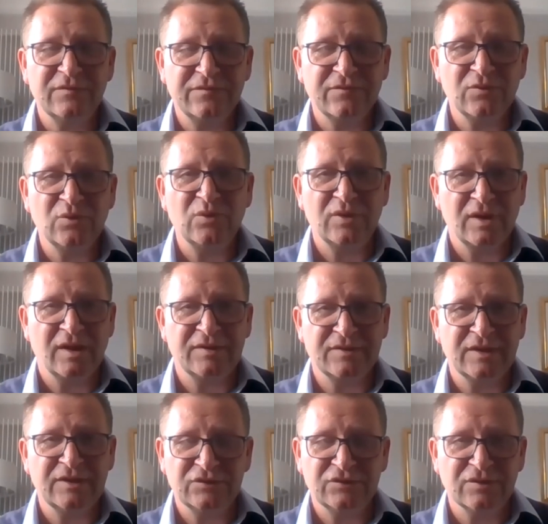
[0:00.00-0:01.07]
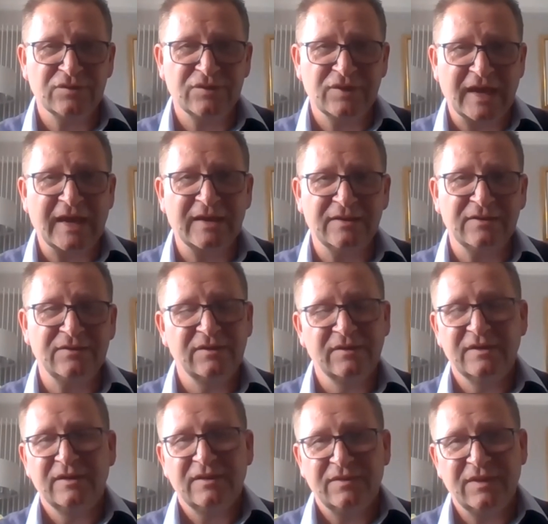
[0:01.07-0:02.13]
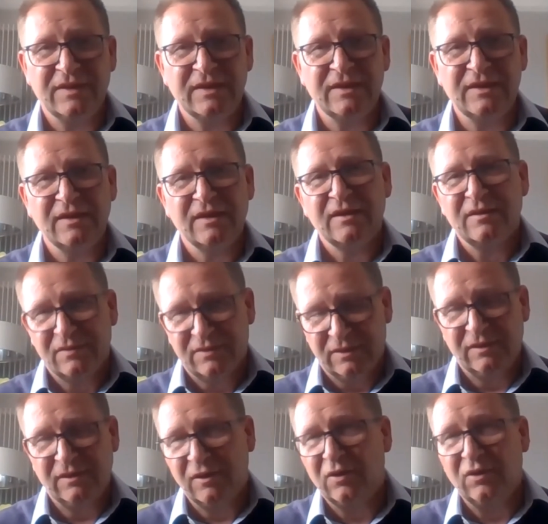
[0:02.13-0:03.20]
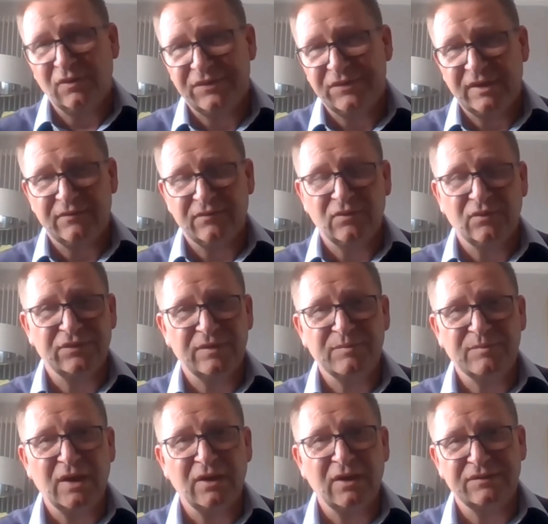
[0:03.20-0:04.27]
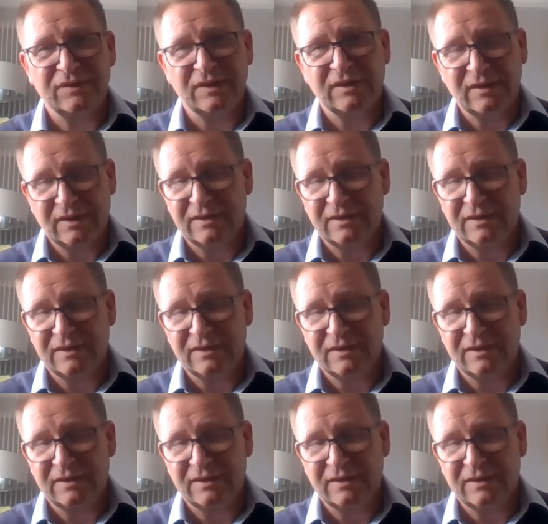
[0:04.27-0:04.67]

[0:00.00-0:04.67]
for organisations, and the loyalty, and of course the marketing,